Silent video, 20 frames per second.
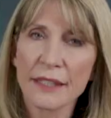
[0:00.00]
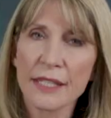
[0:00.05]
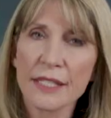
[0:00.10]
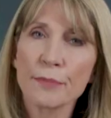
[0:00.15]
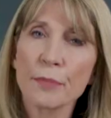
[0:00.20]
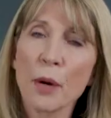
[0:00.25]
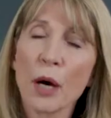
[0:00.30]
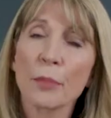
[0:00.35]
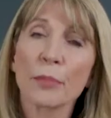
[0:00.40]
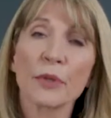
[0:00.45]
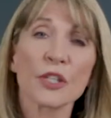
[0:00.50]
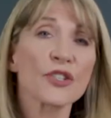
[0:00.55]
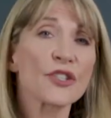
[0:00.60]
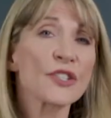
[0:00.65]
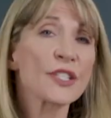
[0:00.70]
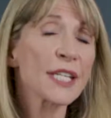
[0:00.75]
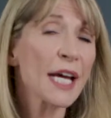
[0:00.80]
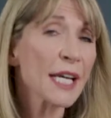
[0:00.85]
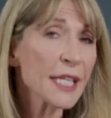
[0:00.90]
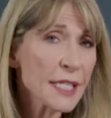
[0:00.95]
there's published
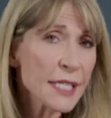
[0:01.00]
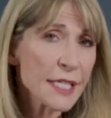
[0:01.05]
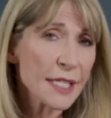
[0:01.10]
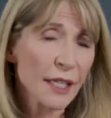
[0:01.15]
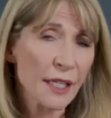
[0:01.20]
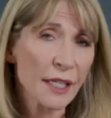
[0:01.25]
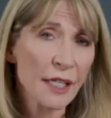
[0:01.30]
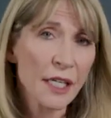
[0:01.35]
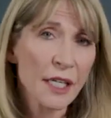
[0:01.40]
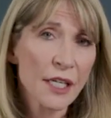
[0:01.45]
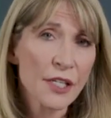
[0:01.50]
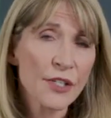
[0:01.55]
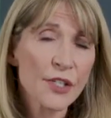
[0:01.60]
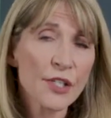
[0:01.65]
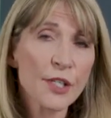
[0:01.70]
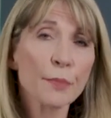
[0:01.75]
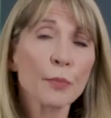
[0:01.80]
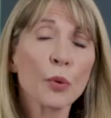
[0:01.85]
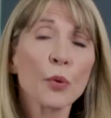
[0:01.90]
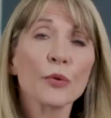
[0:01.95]
data to
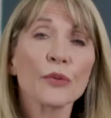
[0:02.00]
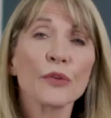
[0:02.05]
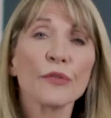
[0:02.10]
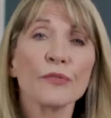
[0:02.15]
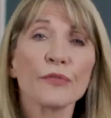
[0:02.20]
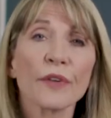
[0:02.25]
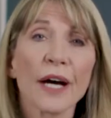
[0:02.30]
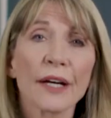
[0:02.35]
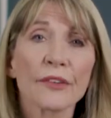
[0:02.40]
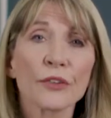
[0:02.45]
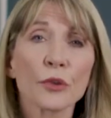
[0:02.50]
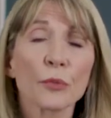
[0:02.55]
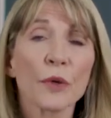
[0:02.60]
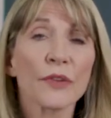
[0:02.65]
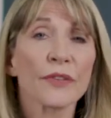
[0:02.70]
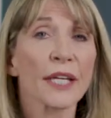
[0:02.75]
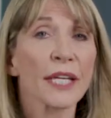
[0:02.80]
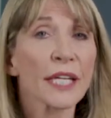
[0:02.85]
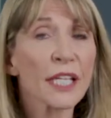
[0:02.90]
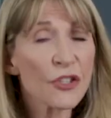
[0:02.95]
support the fact that
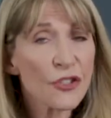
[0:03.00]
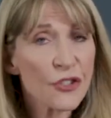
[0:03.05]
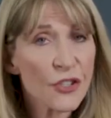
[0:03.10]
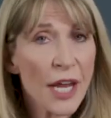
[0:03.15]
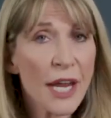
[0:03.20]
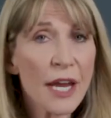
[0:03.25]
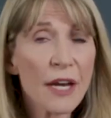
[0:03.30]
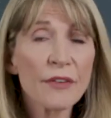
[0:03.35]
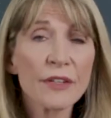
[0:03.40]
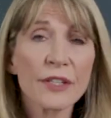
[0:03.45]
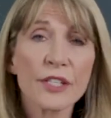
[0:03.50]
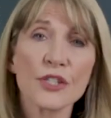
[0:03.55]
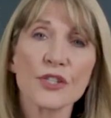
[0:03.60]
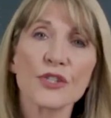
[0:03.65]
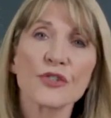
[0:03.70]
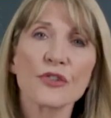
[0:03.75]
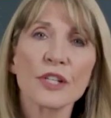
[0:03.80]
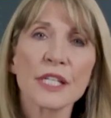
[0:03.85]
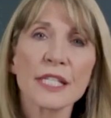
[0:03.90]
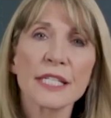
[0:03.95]
with each area
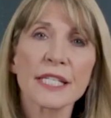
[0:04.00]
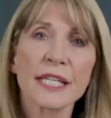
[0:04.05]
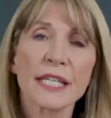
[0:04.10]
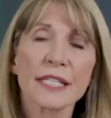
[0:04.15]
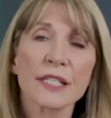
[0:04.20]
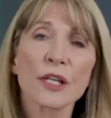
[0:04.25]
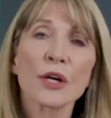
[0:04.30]
that's treated,